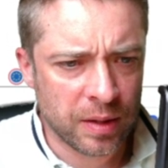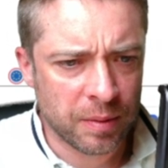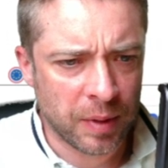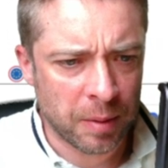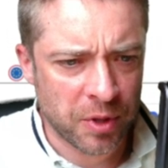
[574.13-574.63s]

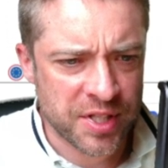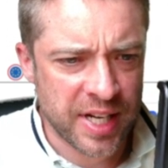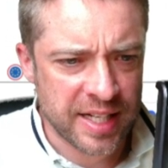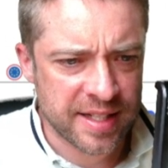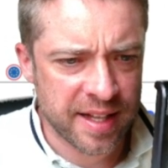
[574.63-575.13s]
Well, I'm going to say
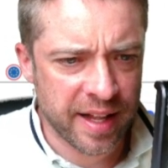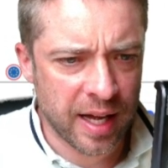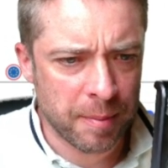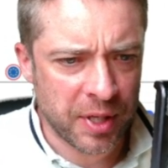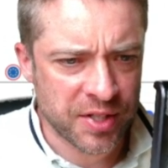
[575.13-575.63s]
it's to there
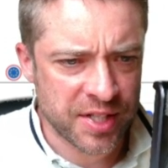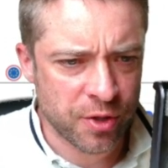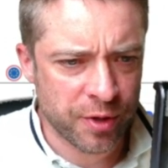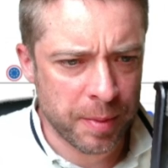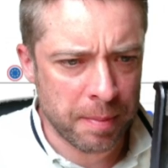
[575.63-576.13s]
because it's
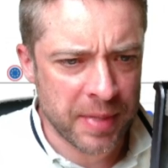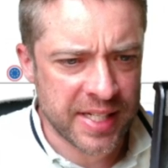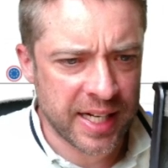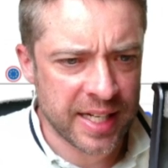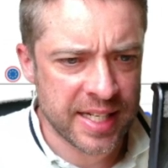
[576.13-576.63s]
already been
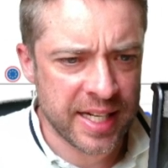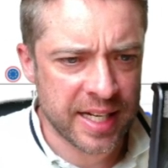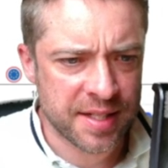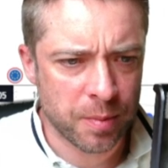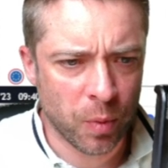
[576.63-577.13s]
mitigated here
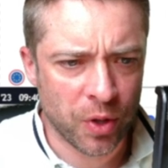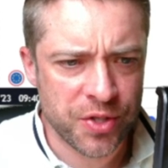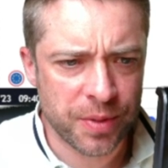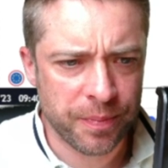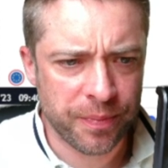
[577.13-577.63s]
somewhat.